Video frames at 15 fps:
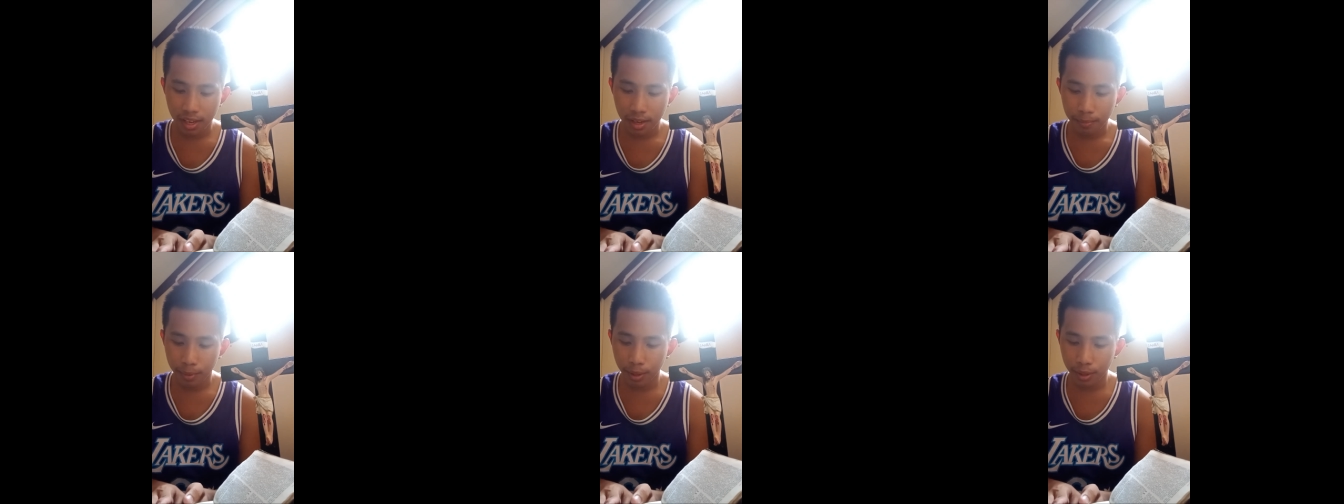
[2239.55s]

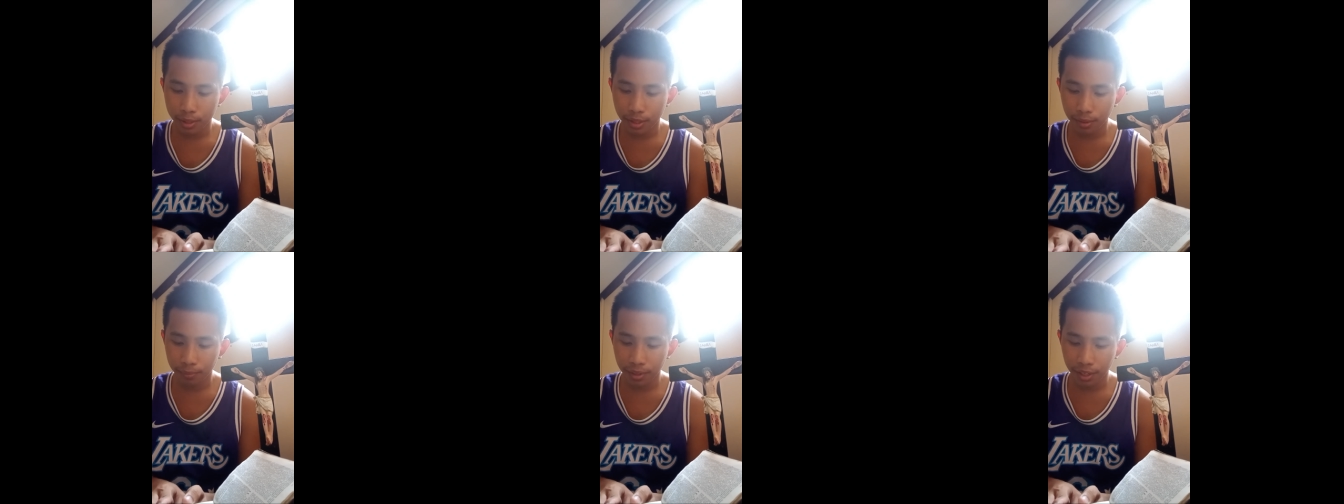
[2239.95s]
Because
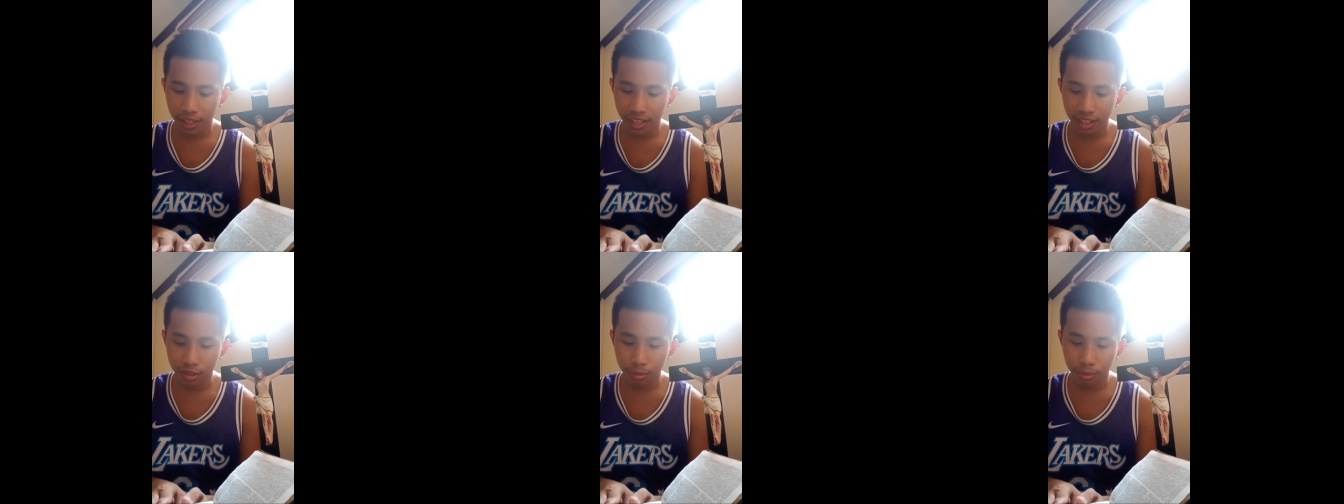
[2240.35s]
of the
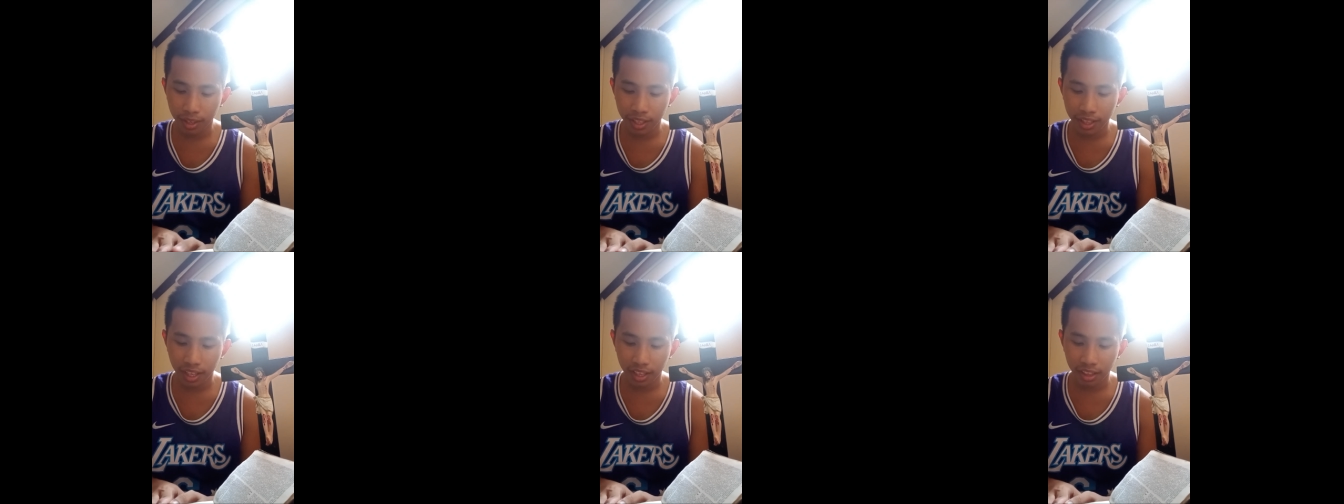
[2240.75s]
king
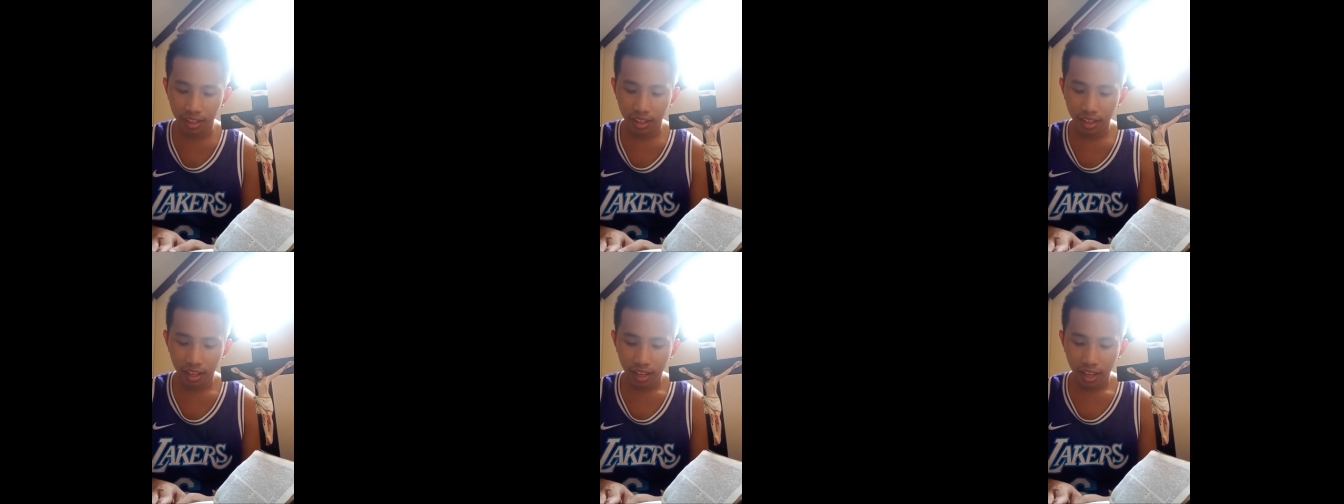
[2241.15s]
treated
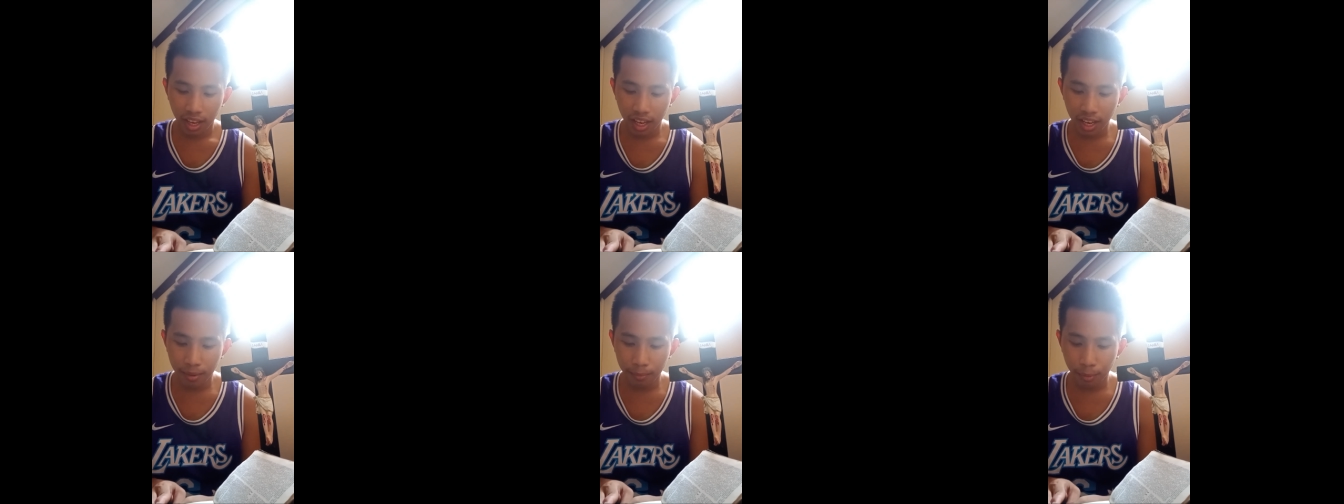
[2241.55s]

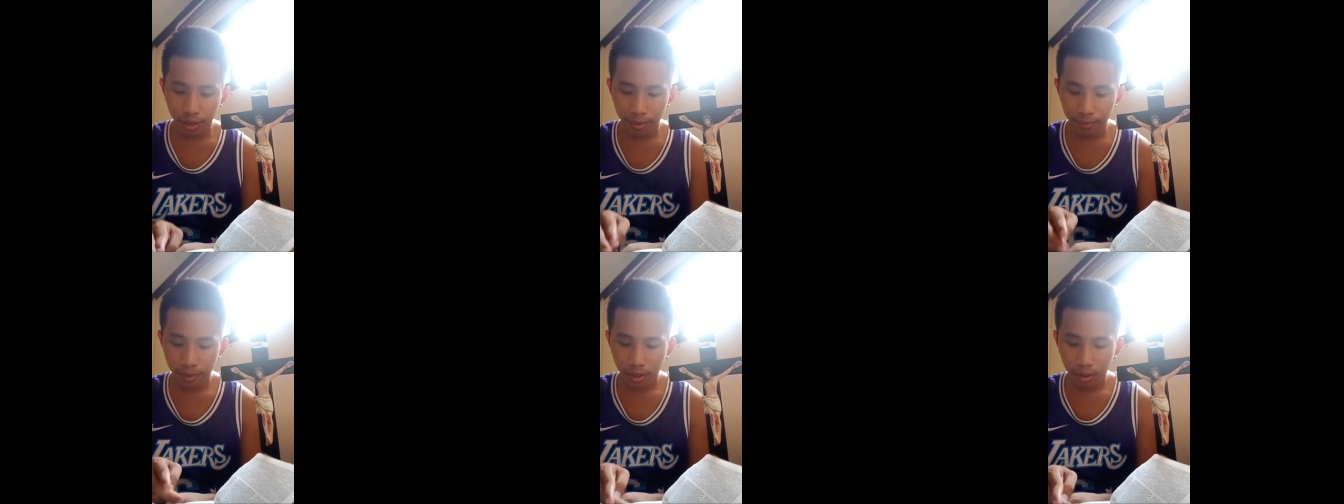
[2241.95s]

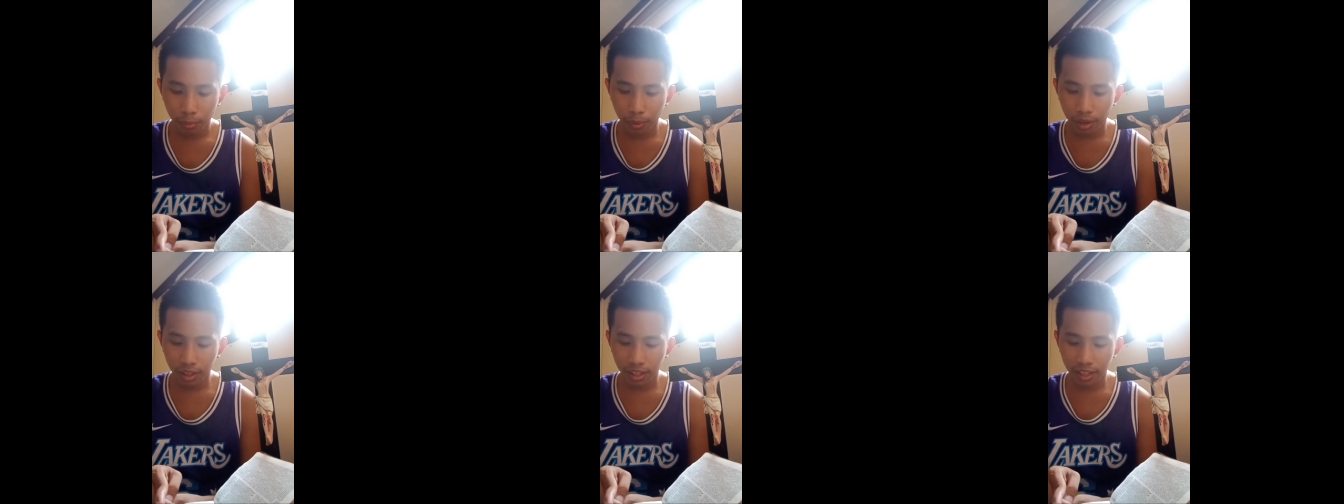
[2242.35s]
Abram
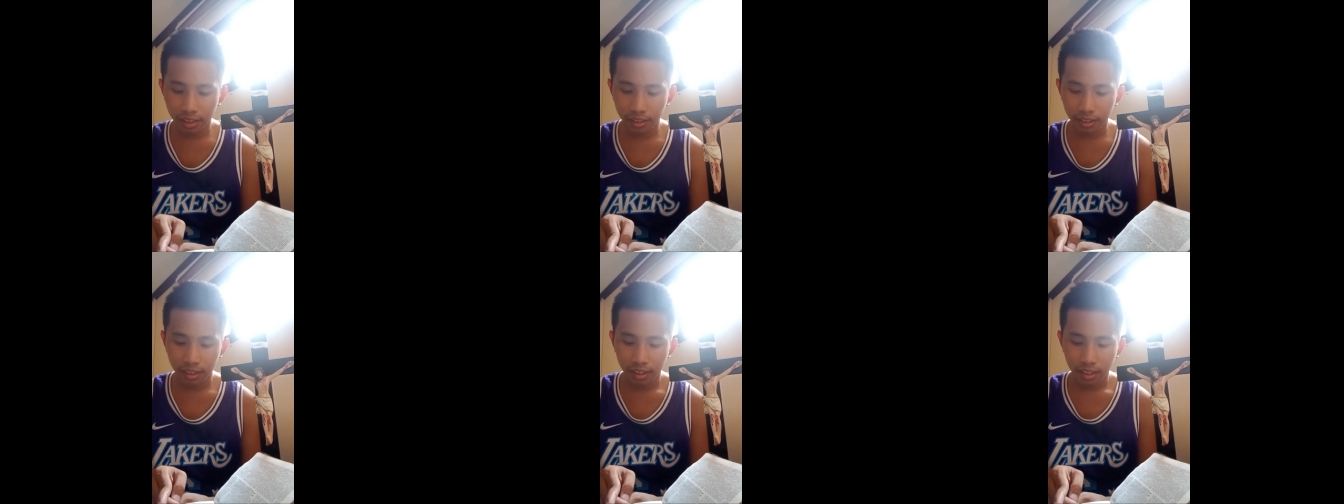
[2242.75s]
well
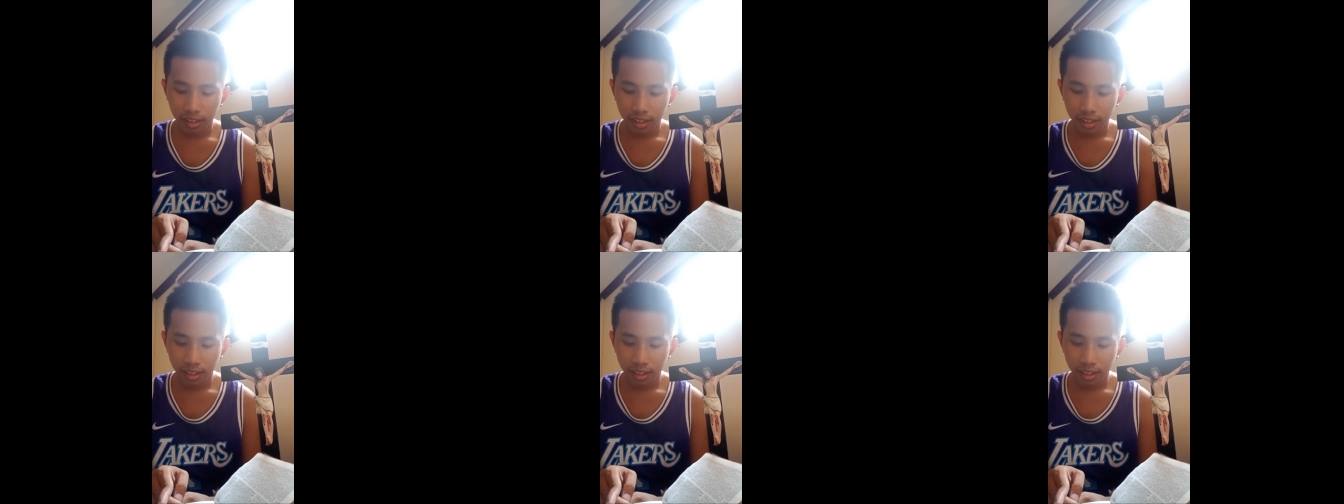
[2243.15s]
and